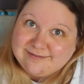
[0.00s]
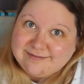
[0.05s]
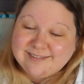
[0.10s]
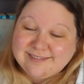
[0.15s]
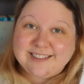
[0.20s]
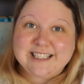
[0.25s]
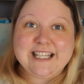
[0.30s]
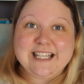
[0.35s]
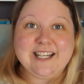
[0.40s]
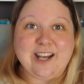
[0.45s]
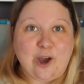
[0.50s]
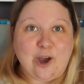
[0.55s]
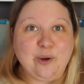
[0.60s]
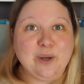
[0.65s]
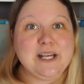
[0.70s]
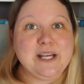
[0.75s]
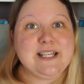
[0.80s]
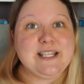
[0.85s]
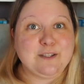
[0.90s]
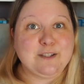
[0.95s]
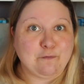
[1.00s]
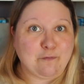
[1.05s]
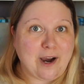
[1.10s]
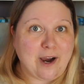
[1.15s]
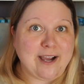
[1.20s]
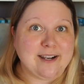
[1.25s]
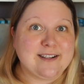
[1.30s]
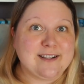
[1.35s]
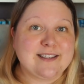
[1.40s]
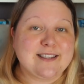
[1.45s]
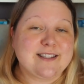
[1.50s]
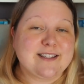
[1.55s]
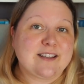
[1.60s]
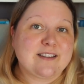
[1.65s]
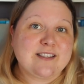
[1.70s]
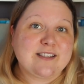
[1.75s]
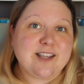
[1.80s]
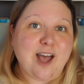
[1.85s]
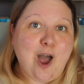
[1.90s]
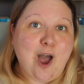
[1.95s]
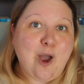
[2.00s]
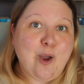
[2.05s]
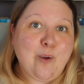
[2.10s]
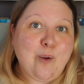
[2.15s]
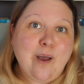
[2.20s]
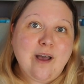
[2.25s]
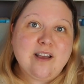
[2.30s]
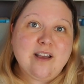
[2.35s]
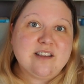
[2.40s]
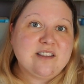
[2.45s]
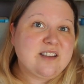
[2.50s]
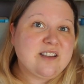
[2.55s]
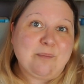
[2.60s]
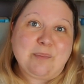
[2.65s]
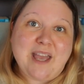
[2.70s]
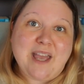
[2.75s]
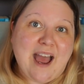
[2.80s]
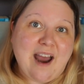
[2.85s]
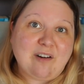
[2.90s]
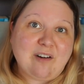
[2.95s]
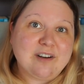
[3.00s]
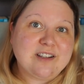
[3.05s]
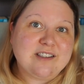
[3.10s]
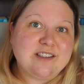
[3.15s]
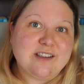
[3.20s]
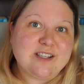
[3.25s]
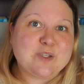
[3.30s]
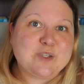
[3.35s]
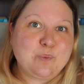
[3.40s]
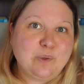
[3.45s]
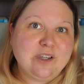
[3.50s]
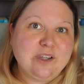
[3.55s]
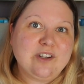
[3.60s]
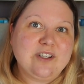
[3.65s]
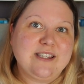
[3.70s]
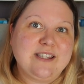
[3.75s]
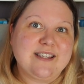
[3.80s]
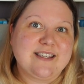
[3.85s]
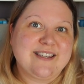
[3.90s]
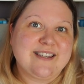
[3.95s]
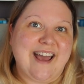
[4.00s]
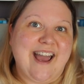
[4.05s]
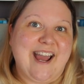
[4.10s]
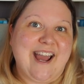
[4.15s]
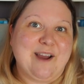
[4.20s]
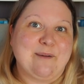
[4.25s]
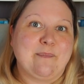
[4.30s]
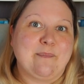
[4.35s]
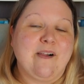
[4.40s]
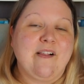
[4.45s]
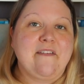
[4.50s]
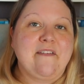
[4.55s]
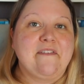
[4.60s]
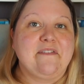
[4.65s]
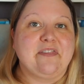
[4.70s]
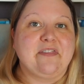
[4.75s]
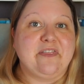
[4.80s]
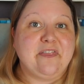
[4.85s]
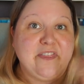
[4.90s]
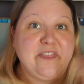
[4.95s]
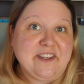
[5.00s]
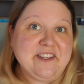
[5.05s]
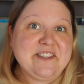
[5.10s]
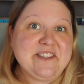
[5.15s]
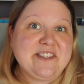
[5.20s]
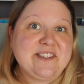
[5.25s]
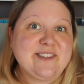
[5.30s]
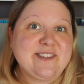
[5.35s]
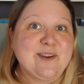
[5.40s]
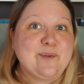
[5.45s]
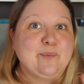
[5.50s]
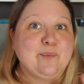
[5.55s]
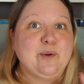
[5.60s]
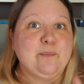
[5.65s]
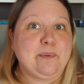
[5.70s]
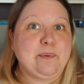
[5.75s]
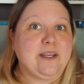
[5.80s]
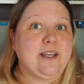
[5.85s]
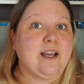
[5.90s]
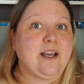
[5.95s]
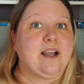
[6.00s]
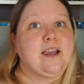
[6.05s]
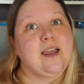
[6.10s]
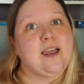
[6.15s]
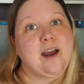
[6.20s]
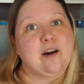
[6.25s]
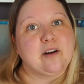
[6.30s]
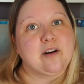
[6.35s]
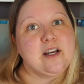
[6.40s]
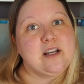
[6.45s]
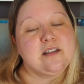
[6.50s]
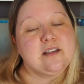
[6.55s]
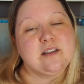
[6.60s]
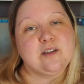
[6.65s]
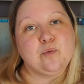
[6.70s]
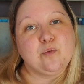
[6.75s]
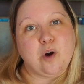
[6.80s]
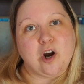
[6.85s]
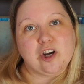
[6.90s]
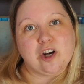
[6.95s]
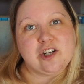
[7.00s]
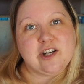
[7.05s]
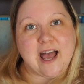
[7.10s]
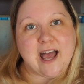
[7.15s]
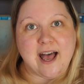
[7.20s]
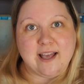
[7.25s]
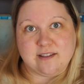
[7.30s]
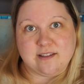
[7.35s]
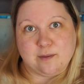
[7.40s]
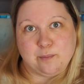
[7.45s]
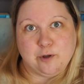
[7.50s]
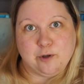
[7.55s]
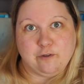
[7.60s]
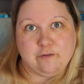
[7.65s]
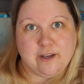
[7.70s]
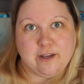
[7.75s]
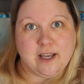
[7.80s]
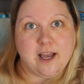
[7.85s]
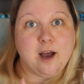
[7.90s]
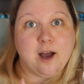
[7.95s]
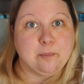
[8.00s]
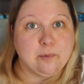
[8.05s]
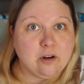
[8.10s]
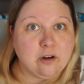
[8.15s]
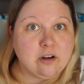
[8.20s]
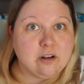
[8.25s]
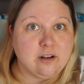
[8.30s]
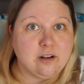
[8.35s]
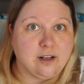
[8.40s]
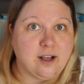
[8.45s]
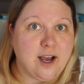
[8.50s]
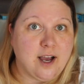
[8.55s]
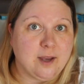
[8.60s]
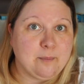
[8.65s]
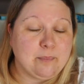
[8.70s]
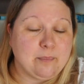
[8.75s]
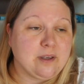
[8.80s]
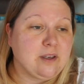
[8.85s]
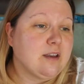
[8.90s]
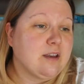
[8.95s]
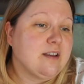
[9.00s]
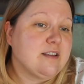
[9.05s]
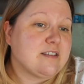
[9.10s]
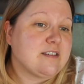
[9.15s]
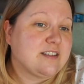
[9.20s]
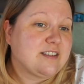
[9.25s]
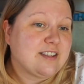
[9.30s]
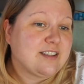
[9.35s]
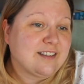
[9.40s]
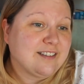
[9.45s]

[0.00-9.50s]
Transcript: you know, his friends, so some characters will look the same. This would be hilarious to watch as a movie, I'm not gonna lie, because